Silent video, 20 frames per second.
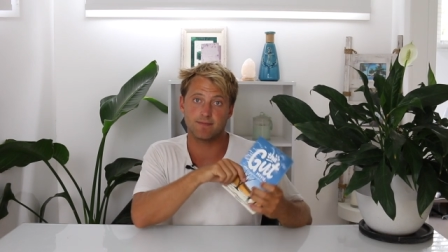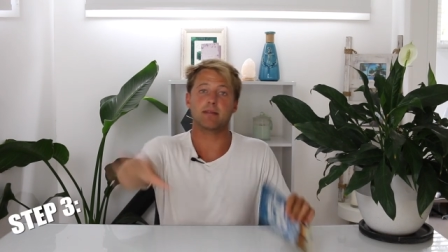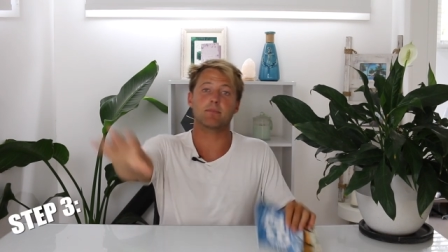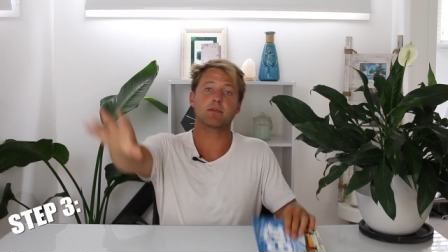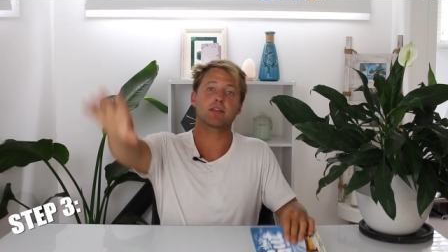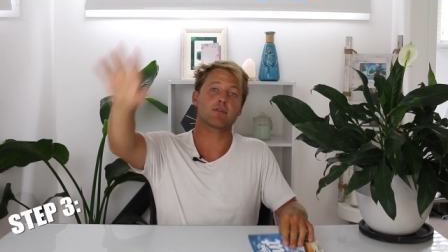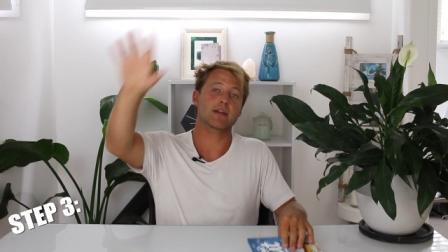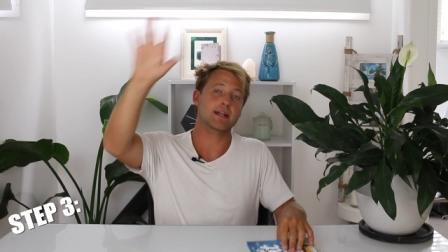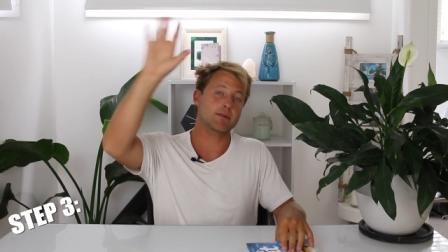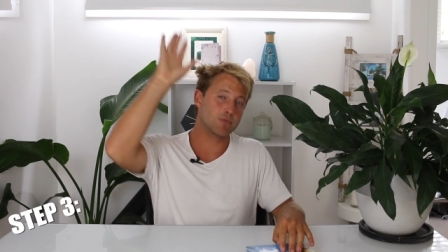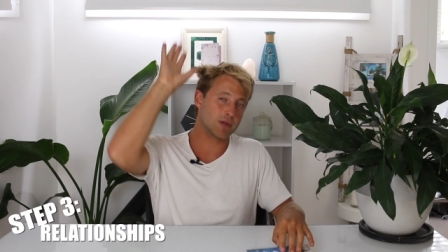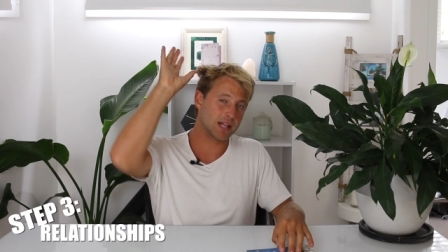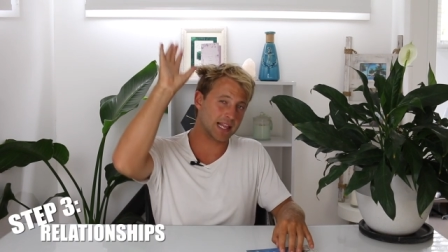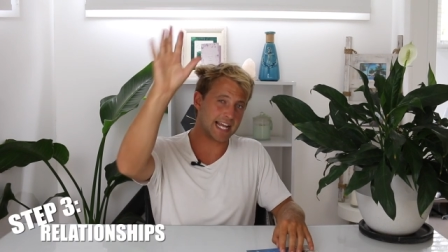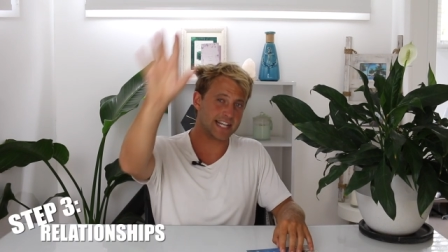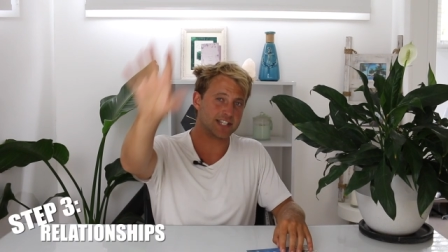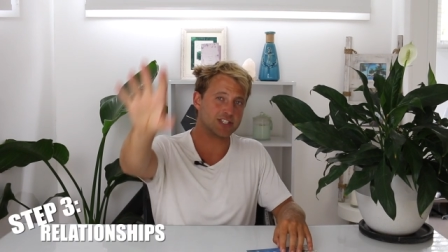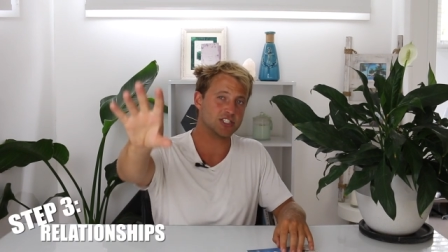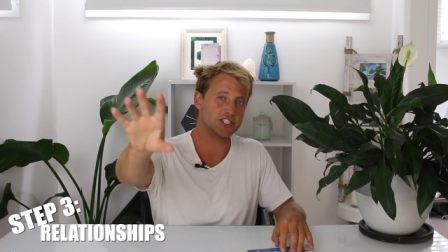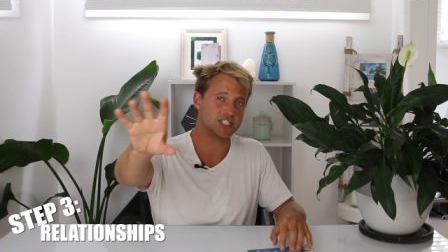Number three,
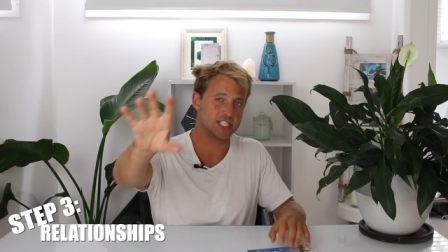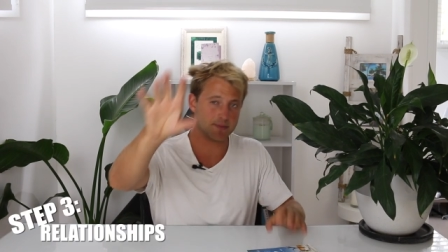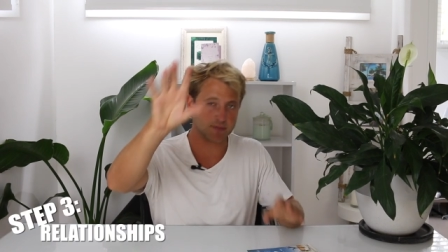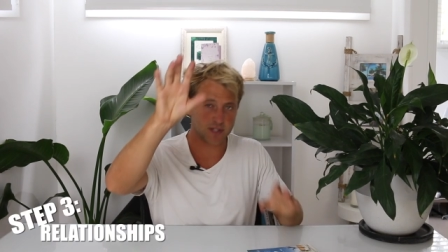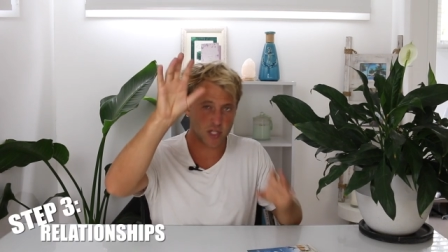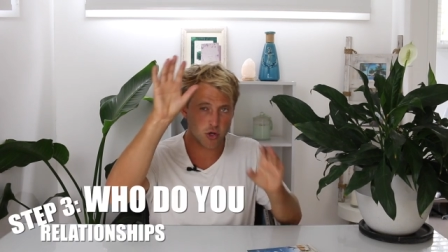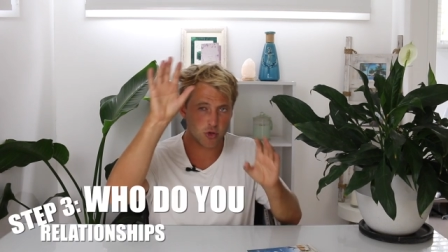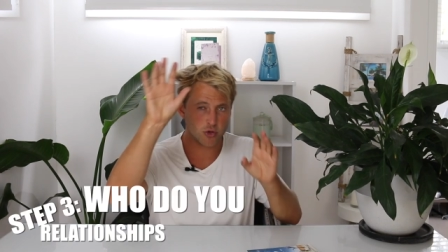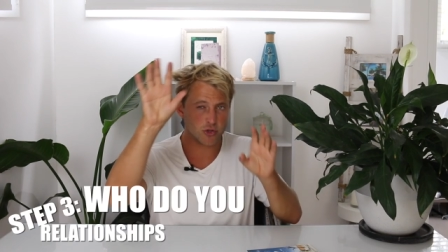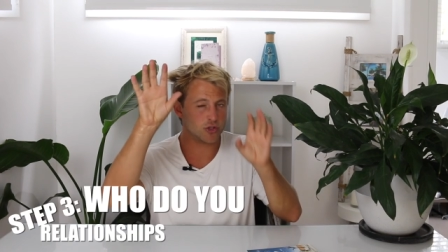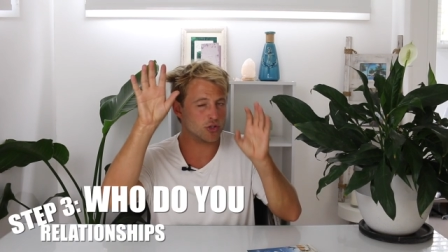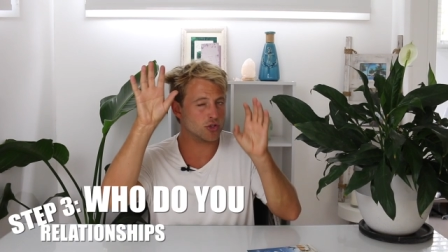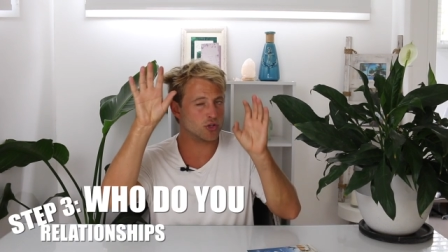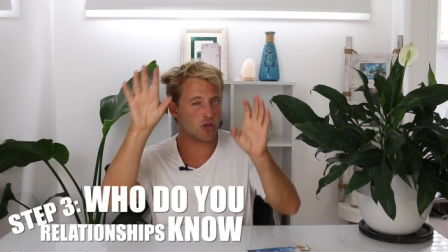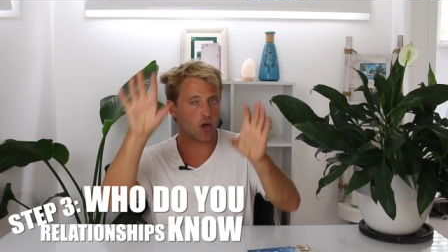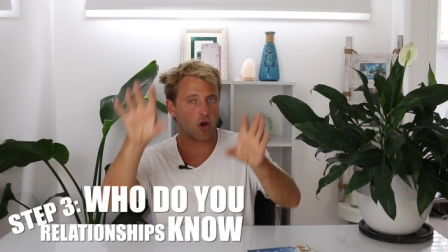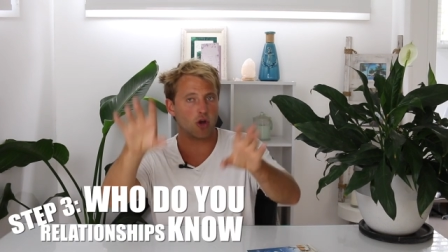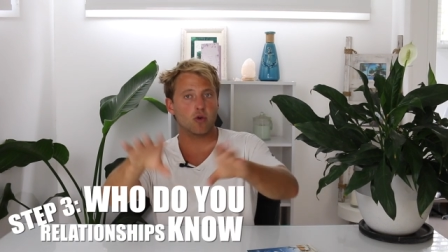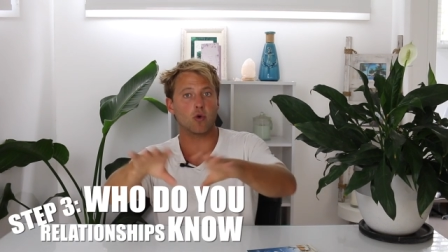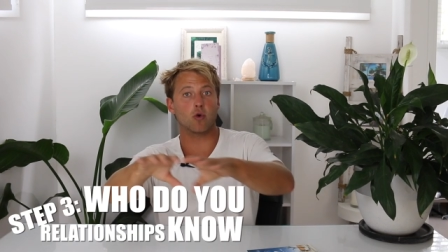relationships. Who do you
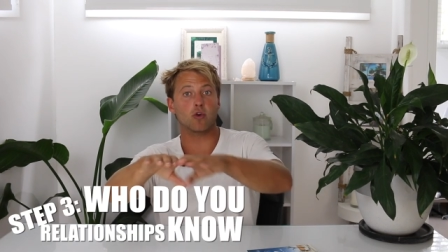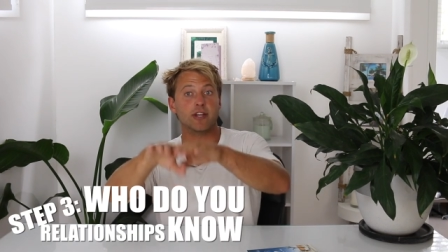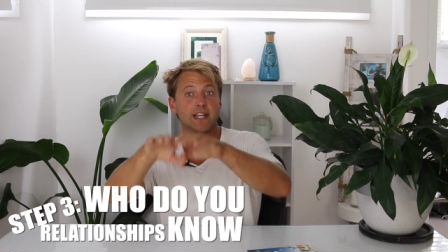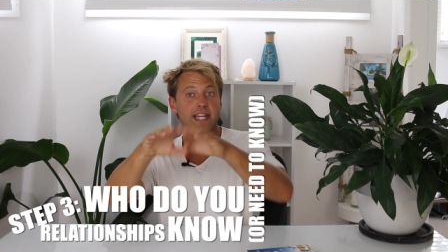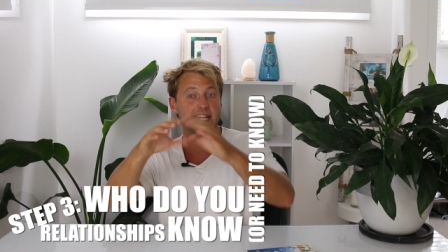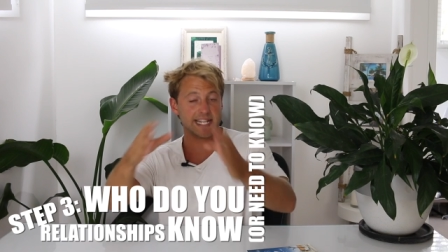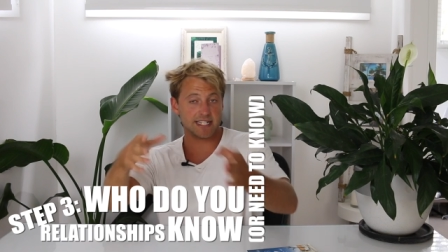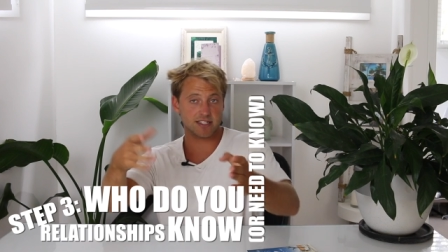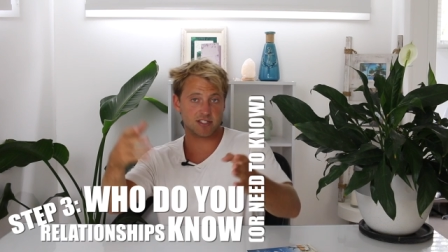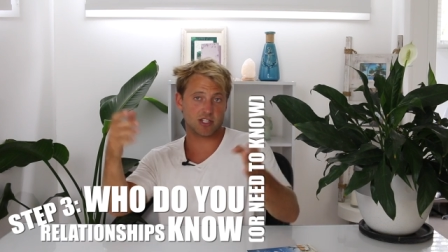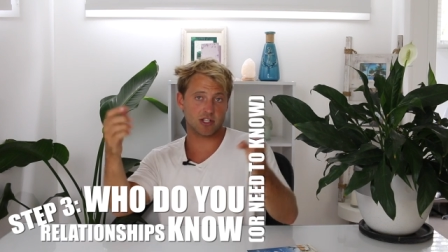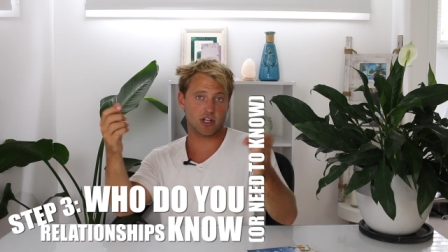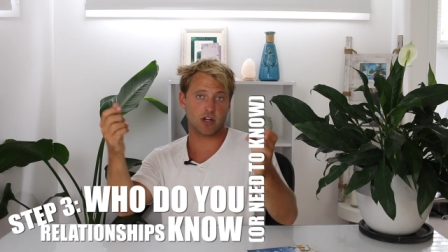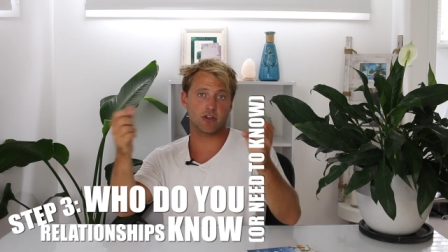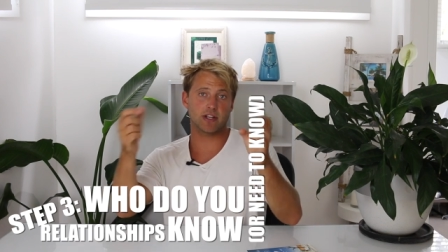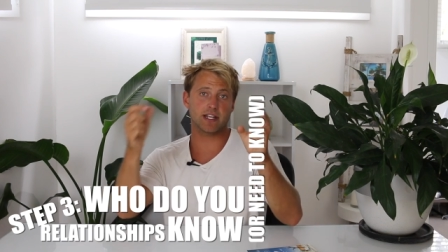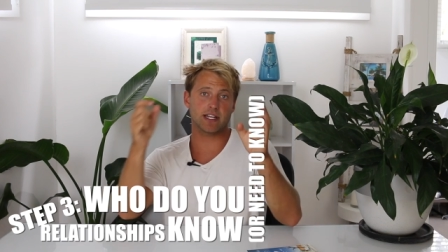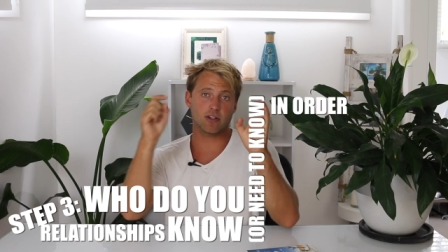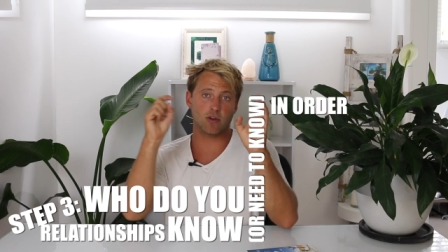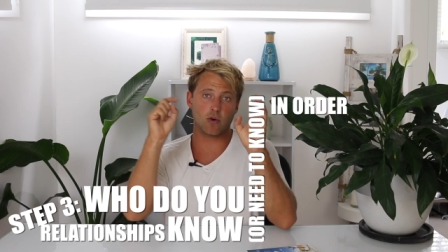know or need to
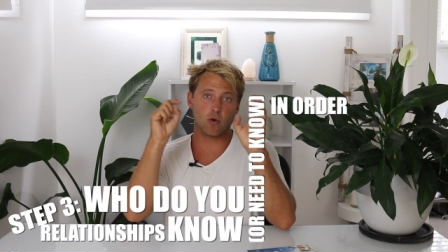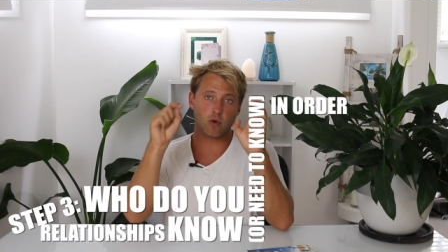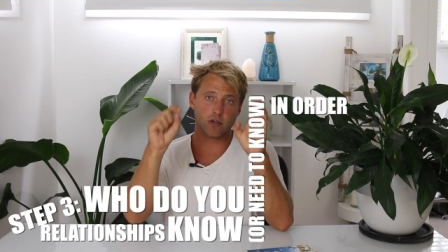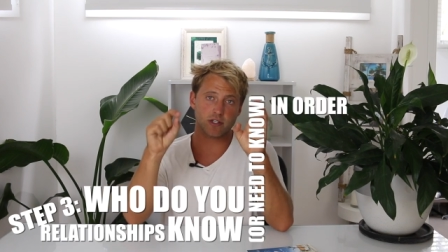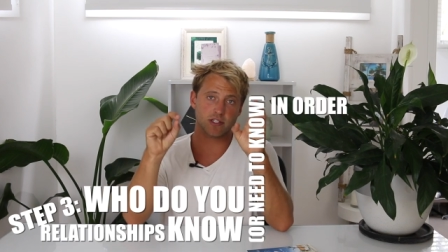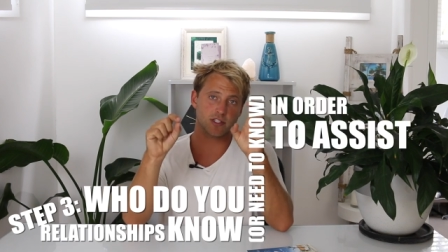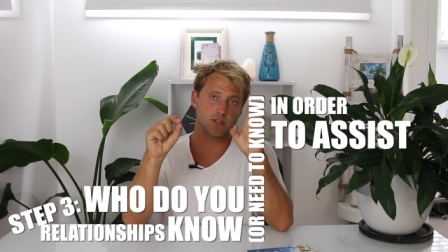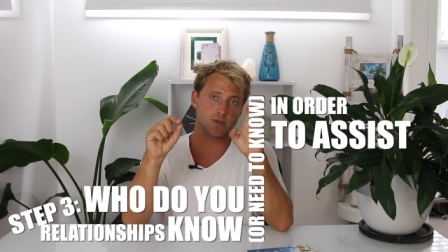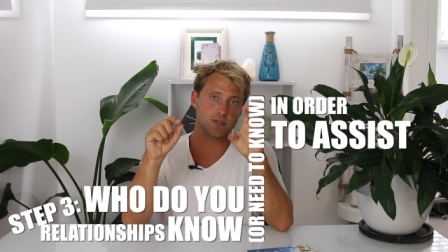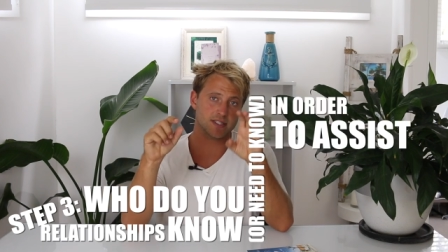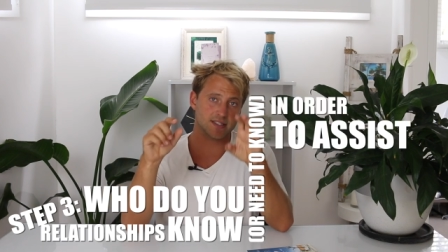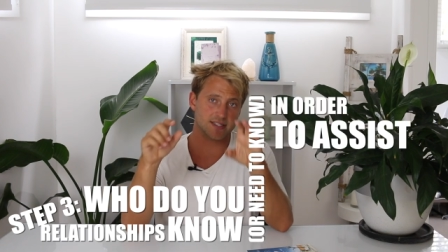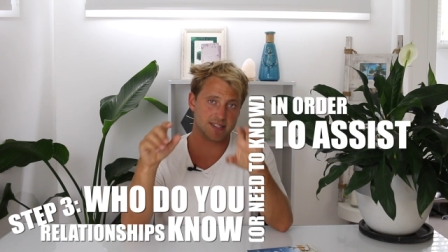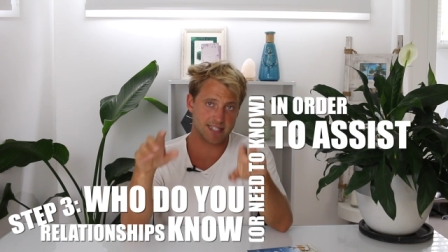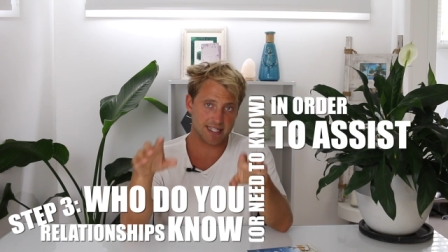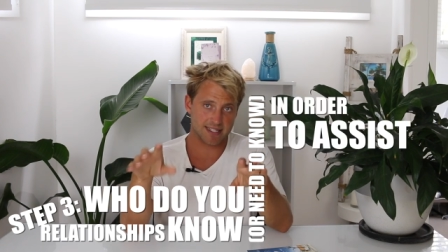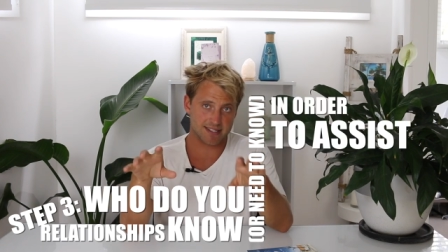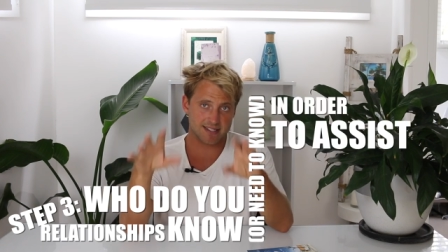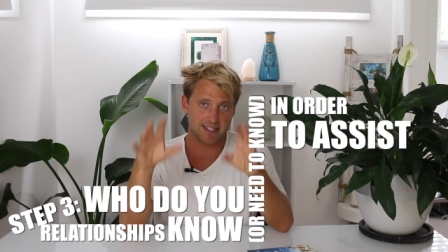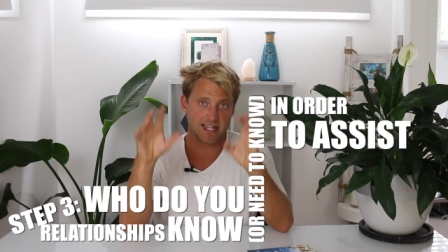know in order to
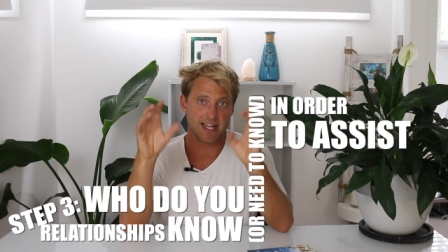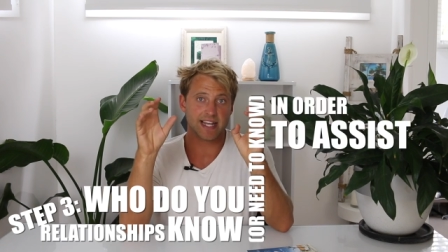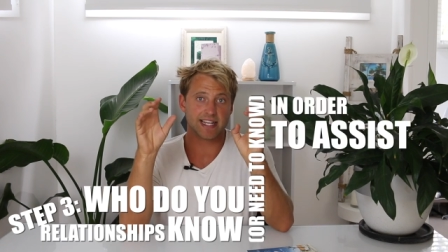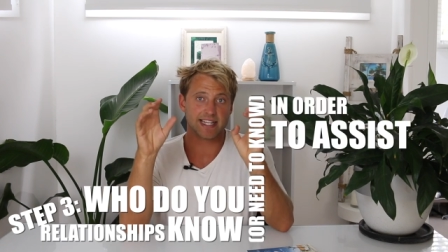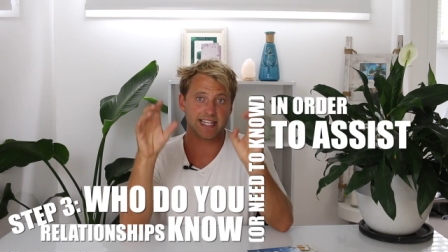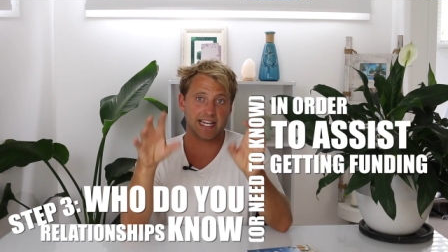assist